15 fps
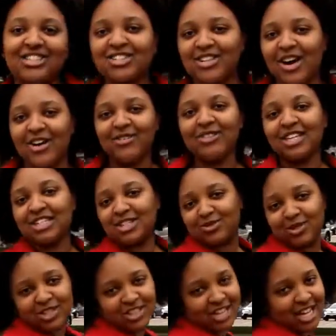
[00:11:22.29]
So this is
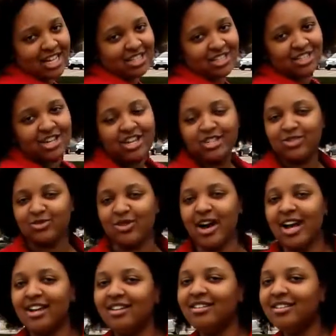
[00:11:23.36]
what she is. She's
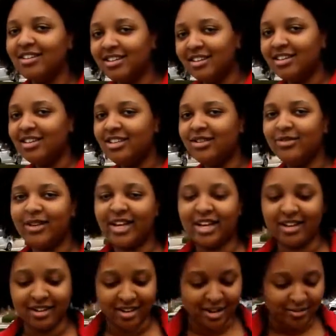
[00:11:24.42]
red. You
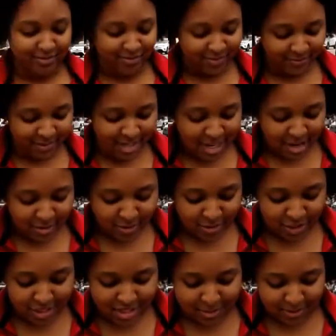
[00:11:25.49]
can um we'll
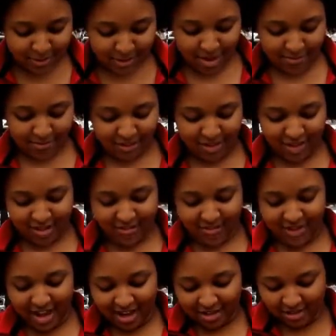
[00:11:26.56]
just zip her up for the
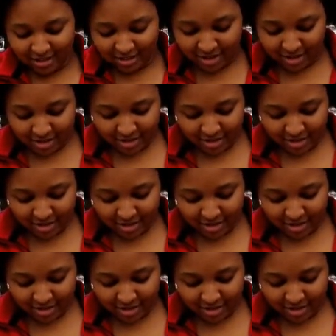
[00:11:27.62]
effects.